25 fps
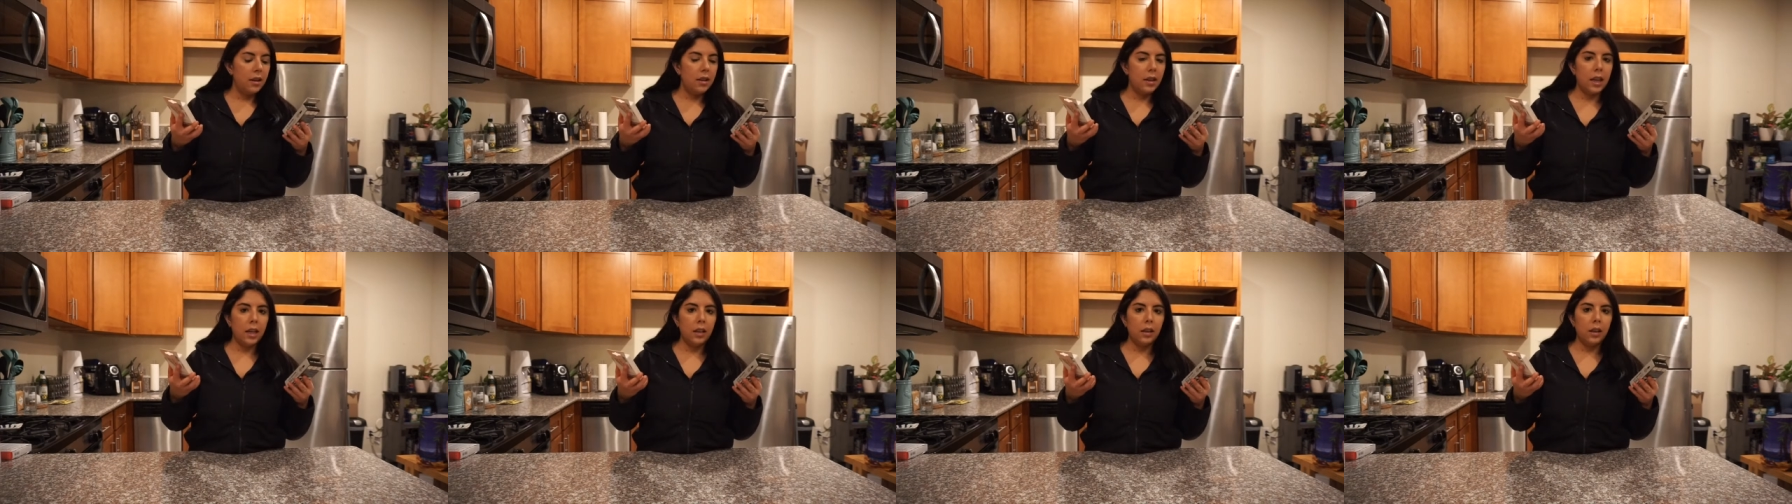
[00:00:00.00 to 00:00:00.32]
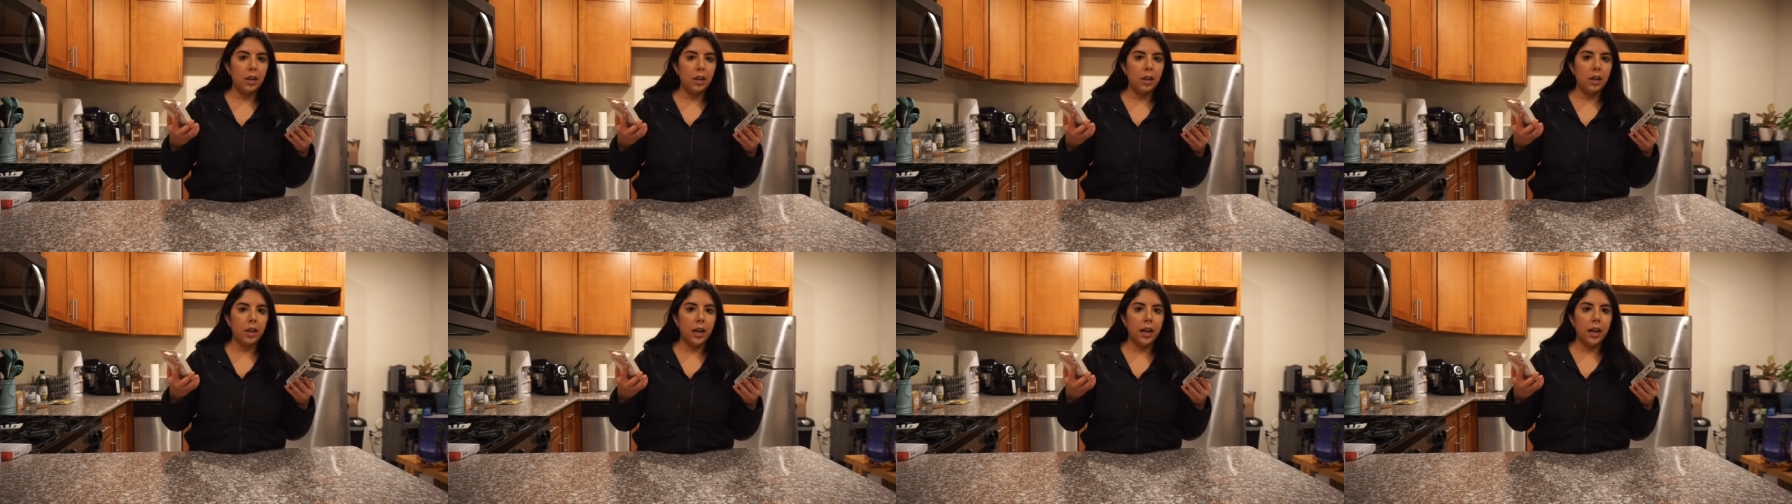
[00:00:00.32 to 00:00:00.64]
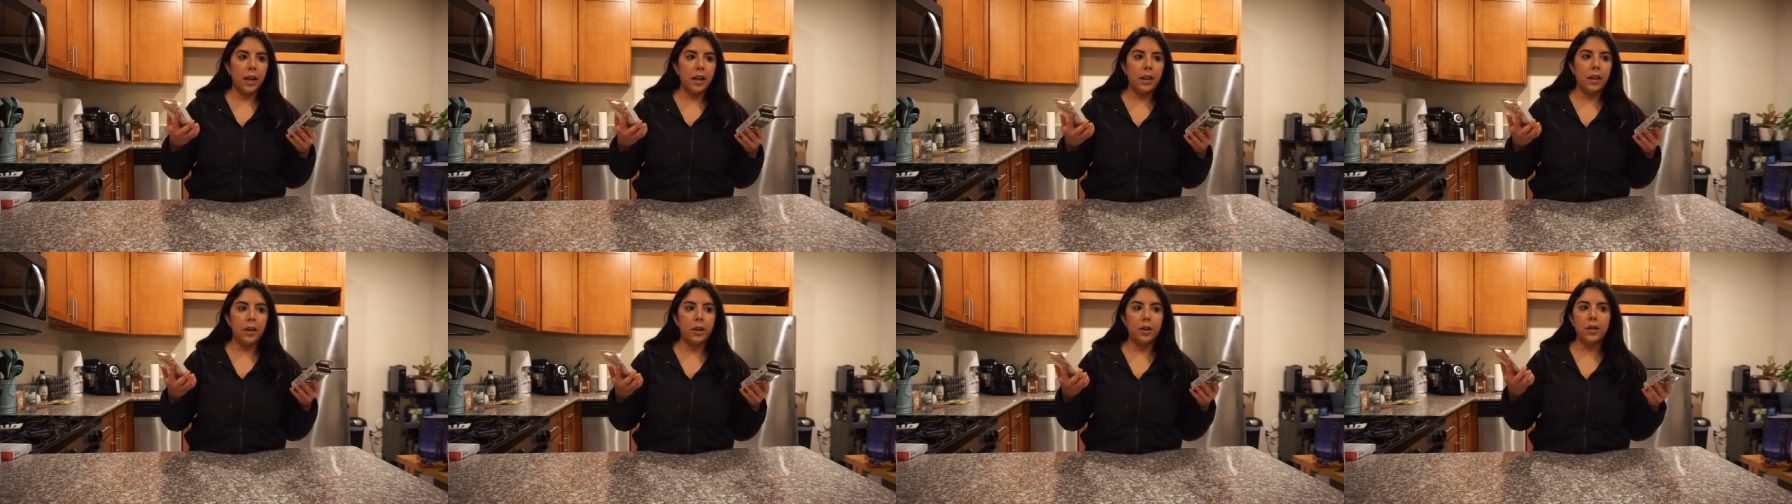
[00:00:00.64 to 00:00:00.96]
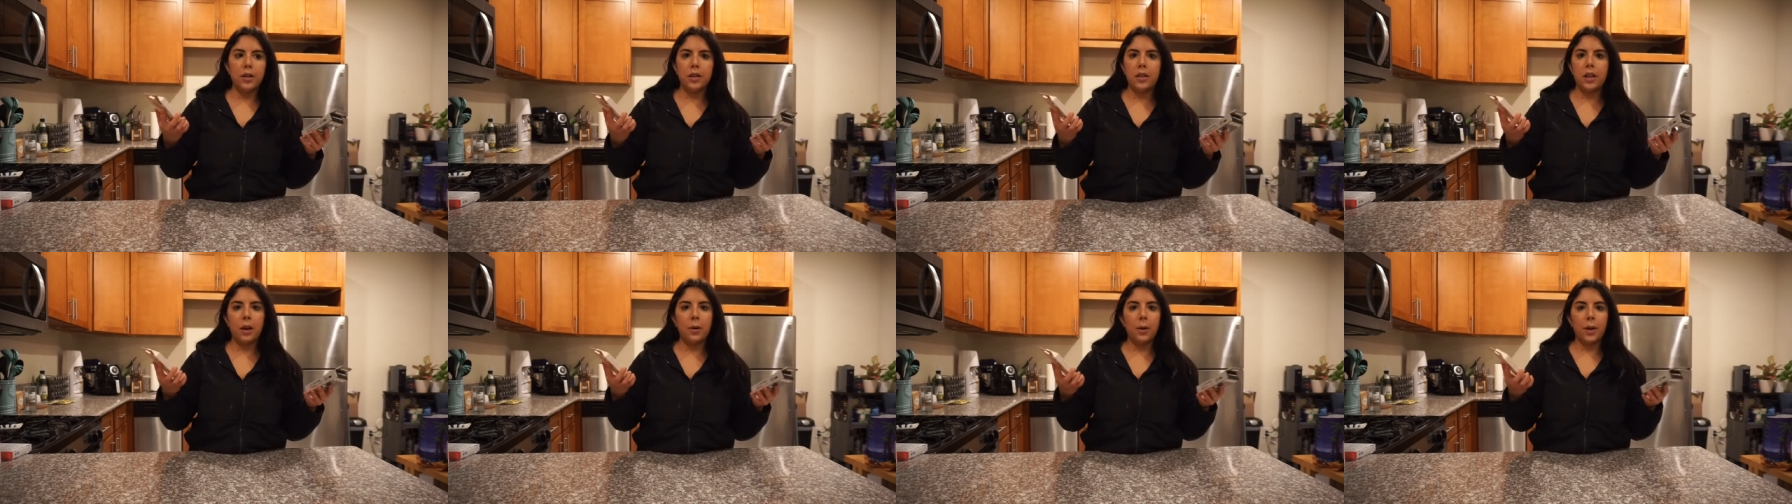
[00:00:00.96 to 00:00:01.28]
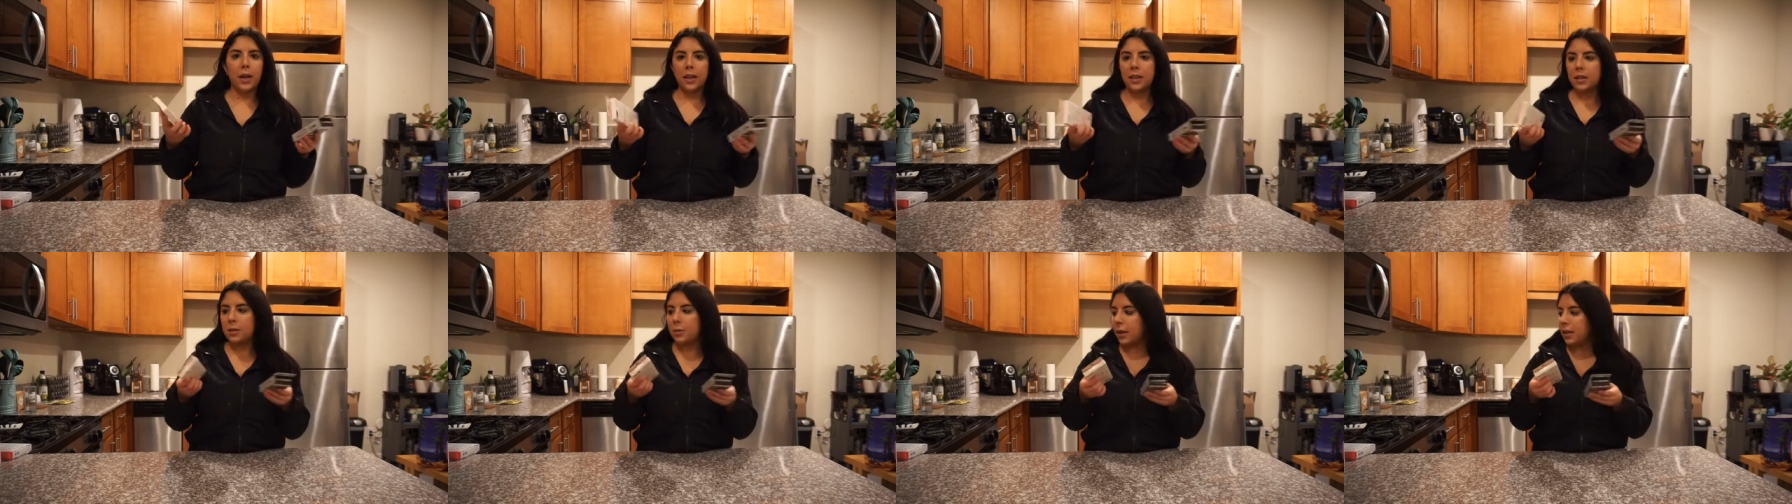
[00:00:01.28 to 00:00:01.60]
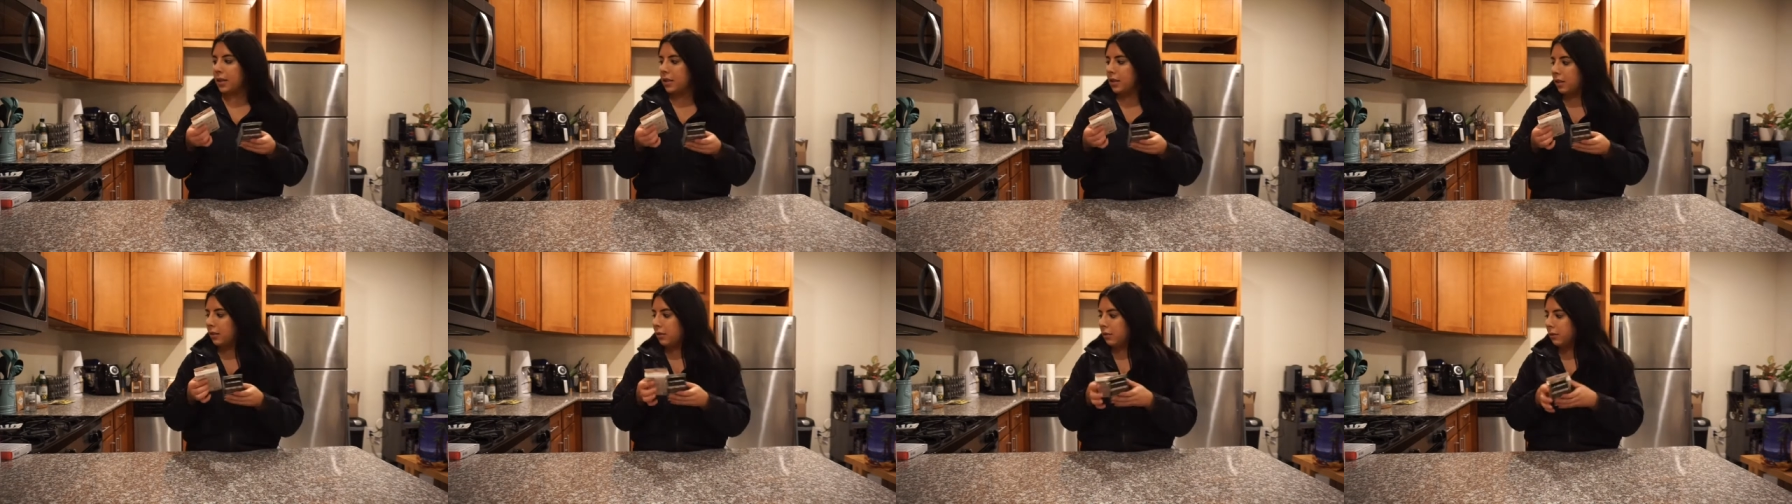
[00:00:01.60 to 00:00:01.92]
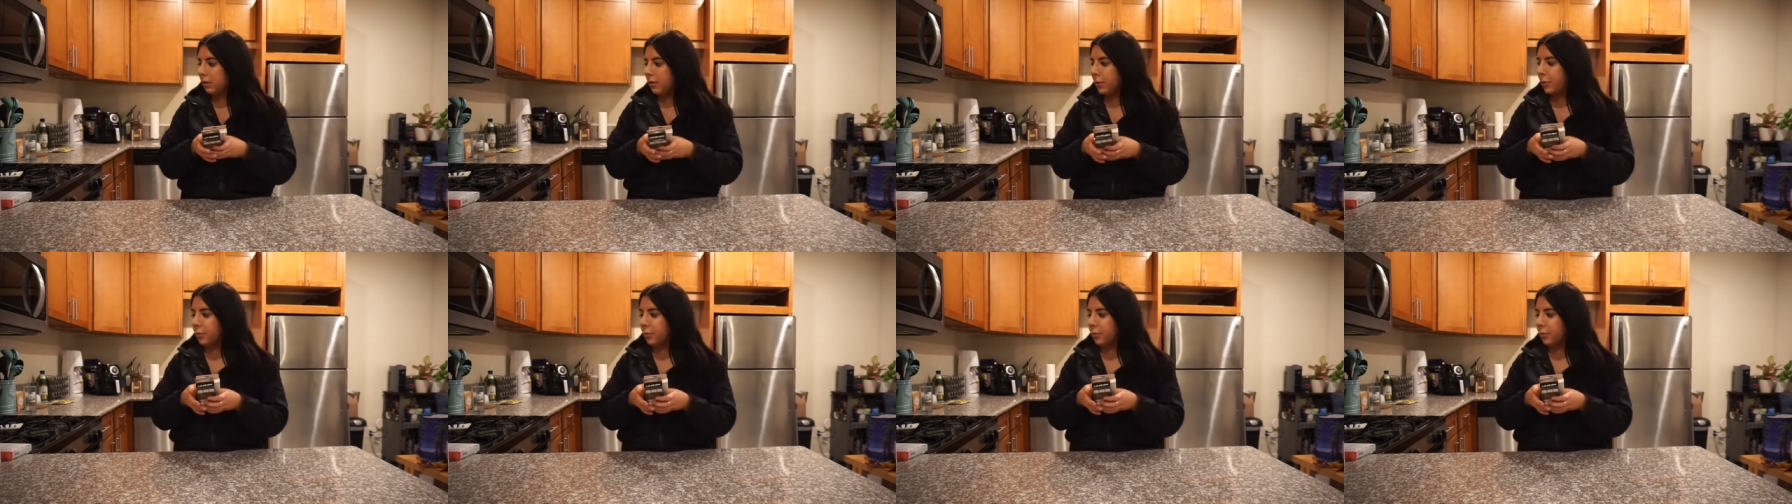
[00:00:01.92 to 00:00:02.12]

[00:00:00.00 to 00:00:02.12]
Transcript: they look great and they're so inexpensive.